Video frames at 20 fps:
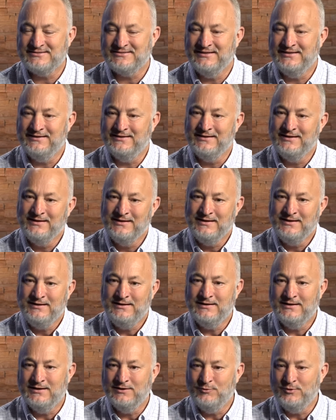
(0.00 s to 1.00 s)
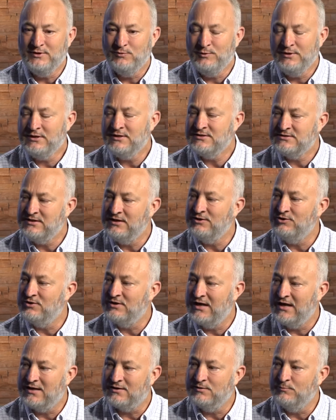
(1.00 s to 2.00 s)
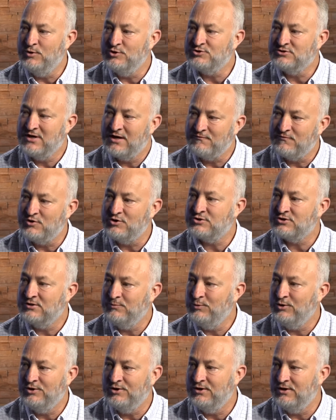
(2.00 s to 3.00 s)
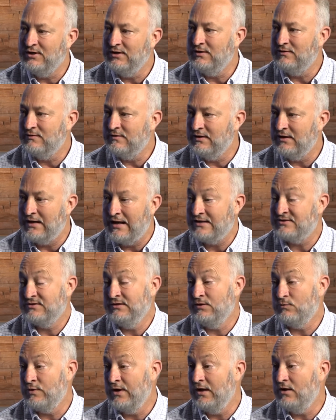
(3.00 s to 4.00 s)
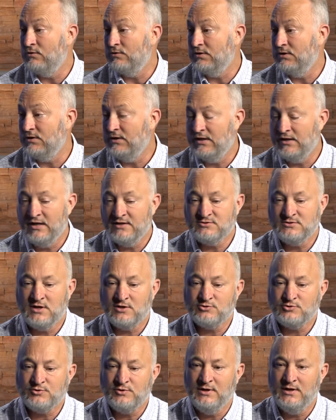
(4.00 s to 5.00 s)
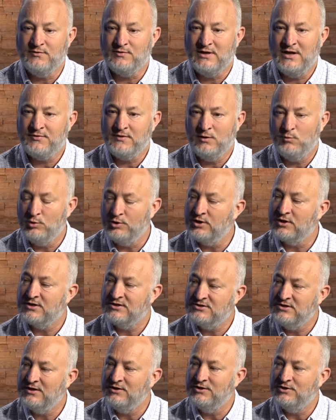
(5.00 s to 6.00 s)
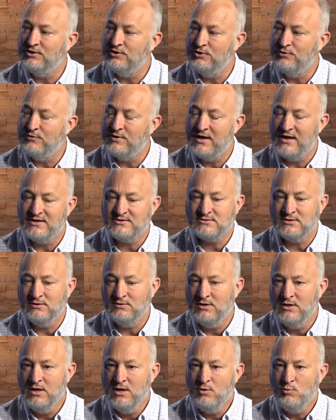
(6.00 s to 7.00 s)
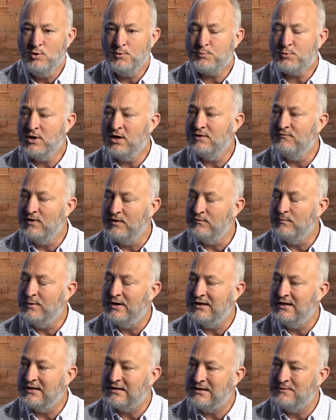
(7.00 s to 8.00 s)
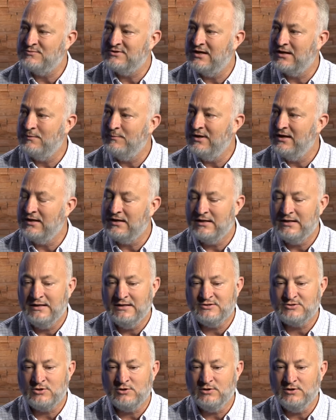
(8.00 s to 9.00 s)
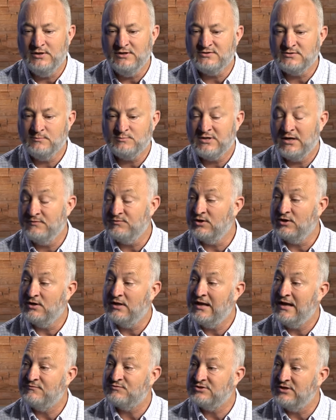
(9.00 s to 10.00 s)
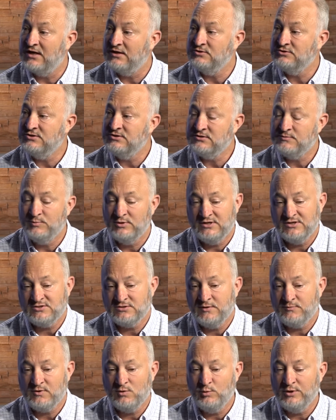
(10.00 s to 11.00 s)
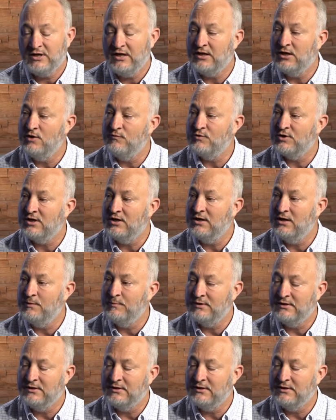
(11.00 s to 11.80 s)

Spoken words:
And you know, we continue to have the most diverse community that I see around it, and that's our strength, and I think we're going to continue to do that. So we're proud of everybody that comes out of Macon, and certainly sometimes they're going to have challenges, but it's something we can't overcome.